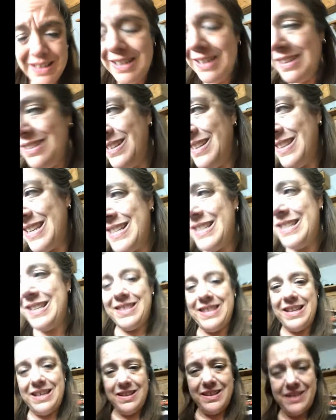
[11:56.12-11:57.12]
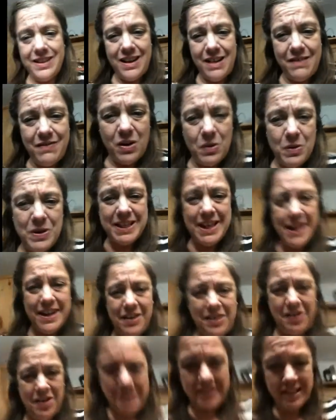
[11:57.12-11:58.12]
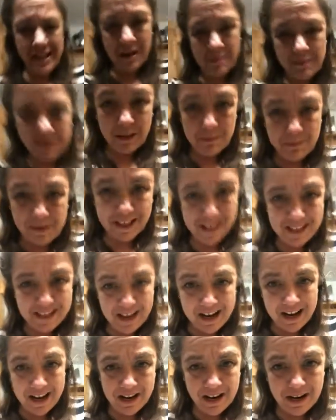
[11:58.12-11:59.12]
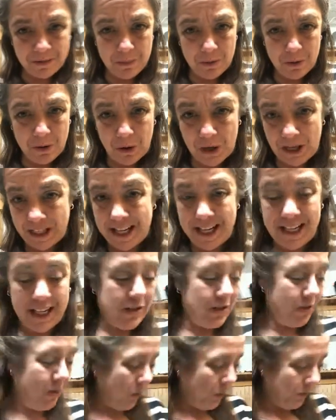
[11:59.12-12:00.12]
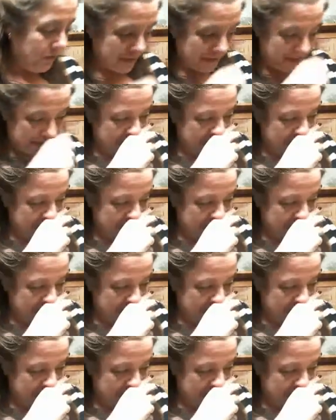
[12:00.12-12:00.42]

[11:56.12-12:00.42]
And like that's the thing, like I've always had a hard time keeping it tied up or getting it to hold any